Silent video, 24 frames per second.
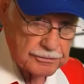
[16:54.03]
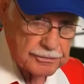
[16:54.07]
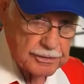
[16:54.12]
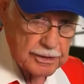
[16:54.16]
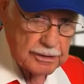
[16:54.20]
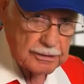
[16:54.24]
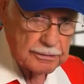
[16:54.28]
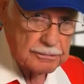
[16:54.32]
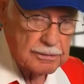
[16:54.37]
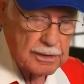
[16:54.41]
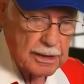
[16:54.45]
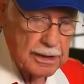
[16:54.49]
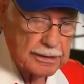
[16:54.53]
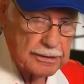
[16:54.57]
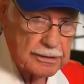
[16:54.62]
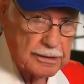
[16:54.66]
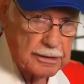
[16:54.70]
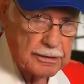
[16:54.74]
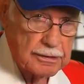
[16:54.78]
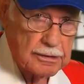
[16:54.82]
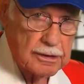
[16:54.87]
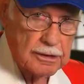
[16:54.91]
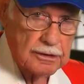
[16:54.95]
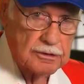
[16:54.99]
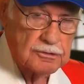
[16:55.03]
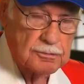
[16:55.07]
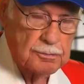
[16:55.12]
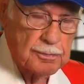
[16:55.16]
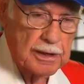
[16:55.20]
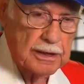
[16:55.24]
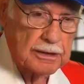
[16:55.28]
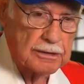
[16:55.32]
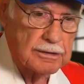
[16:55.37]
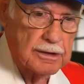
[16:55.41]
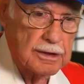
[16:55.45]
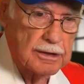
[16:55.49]
said, "I didn't
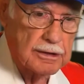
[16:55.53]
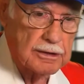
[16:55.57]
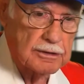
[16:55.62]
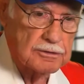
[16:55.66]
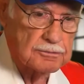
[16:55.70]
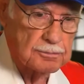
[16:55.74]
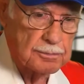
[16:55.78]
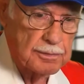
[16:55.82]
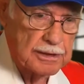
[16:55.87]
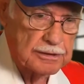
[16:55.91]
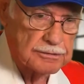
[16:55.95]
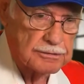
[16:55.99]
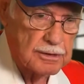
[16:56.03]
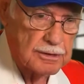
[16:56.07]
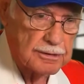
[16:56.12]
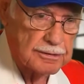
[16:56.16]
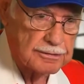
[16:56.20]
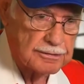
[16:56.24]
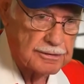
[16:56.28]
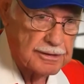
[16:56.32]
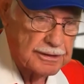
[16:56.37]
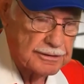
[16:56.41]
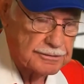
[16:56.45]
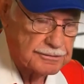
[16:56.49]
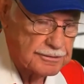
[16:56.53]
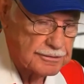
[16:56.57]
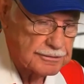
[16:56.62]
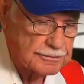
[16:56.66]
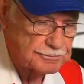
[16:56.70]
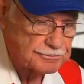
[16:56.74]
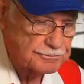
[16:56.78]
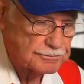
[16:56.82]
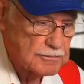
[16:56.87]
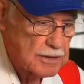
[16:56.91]
expect any special attention."